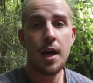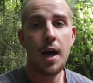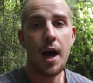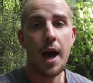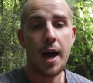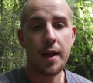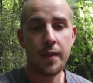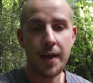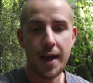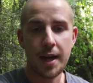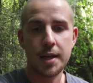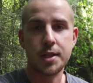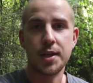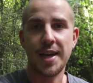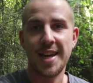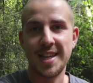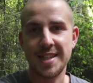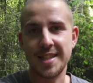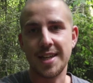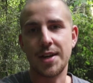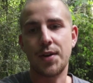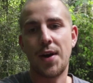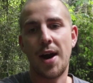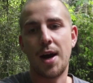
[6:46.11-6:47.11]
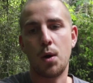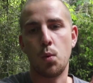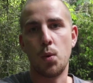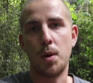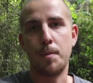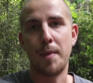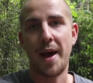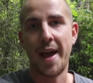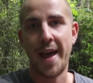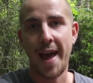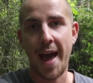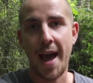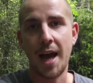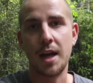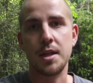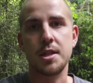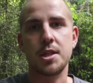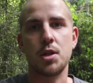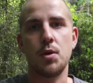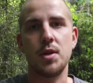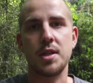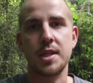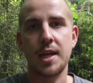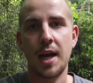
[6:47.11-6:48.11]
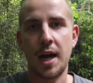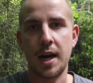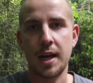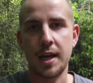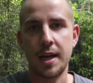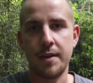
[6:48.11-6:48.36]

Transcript: I like to hit the ground with my hand, so it's gonna